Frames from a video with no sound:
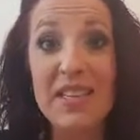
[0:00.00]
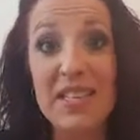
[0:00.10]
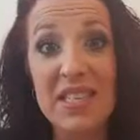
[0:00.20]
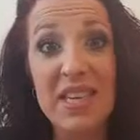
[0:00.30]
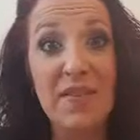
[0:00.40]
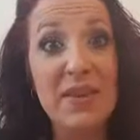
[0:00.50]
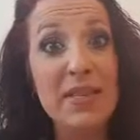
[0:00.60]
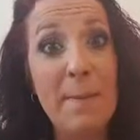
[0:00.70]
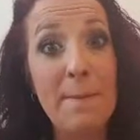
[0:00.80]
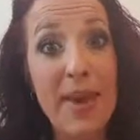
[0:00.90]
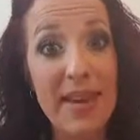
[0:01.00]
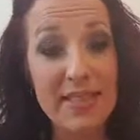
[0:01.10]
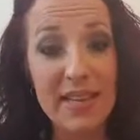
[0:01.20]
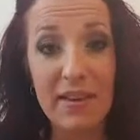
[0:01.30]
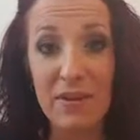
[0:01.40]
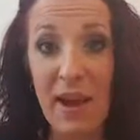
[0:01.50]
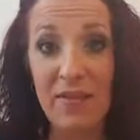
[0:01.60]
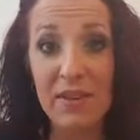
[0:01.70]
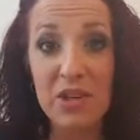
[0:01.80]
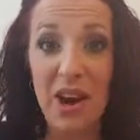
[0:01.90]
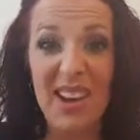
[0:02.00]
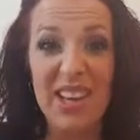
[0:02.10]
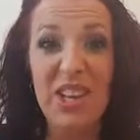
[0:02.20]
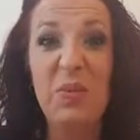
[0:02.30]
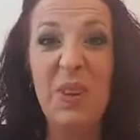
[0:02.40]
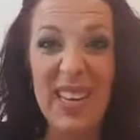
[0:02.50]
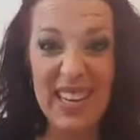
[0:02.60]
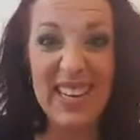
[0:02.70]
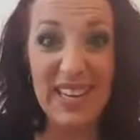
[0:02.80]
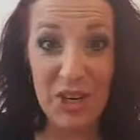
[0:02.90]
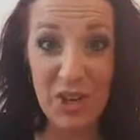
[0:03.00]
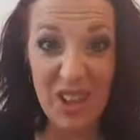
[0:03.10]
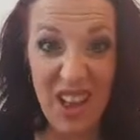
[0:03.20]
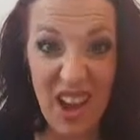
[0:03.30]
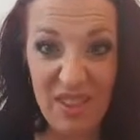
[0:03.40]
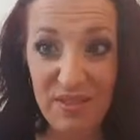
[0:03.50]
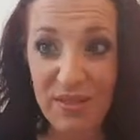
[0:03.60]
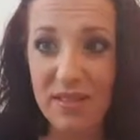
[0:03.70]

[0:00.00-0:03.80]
This stuff is amazing. If you haven't tried it, you need it in your life.